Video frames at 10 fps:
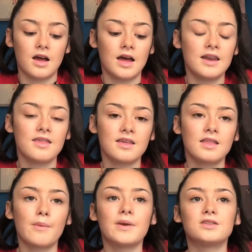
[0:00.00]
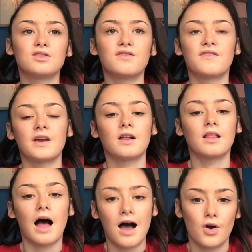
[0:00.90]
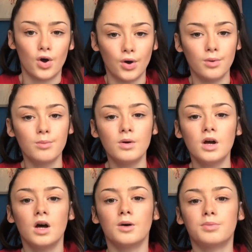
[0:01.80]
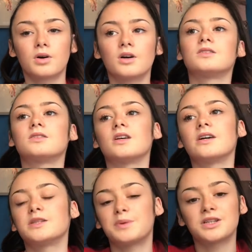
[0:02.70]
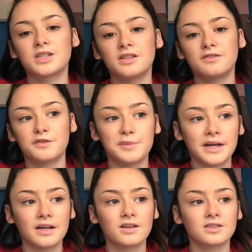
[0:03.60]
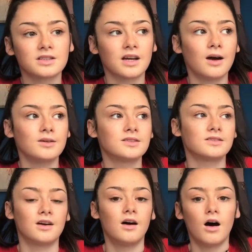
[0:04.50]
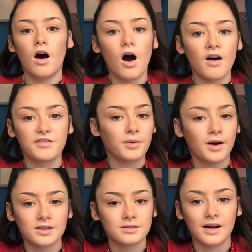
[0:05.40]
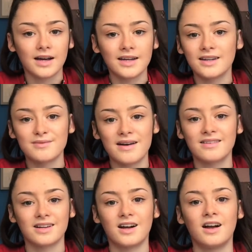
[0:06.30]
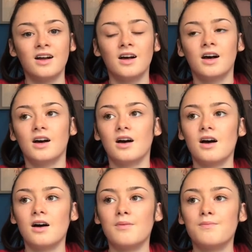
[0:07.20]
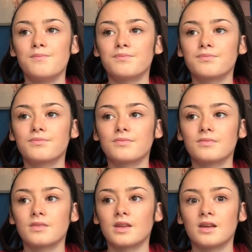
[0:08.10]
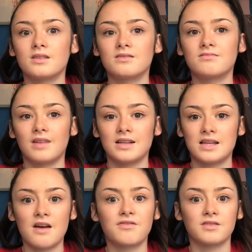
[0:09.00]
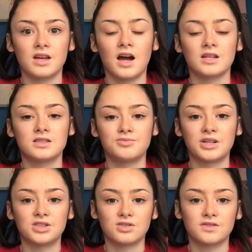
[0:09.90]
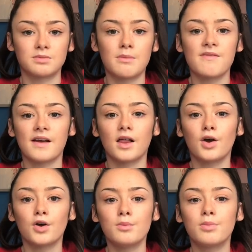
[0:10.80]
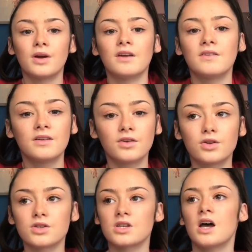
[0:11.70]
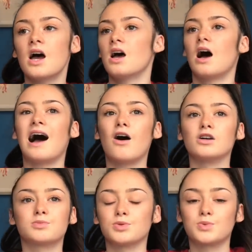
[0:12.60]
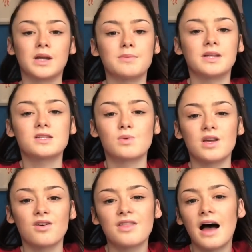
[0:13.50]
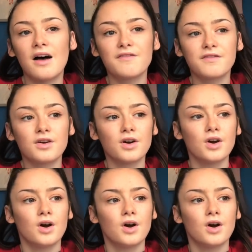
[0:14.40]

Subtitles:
anything that makes you feel at home, because especially for me, because I was half the world away in America, I definitely had to bring stuff to make me feel at home. But even if you're just at a hospital 20 minutes where you're there for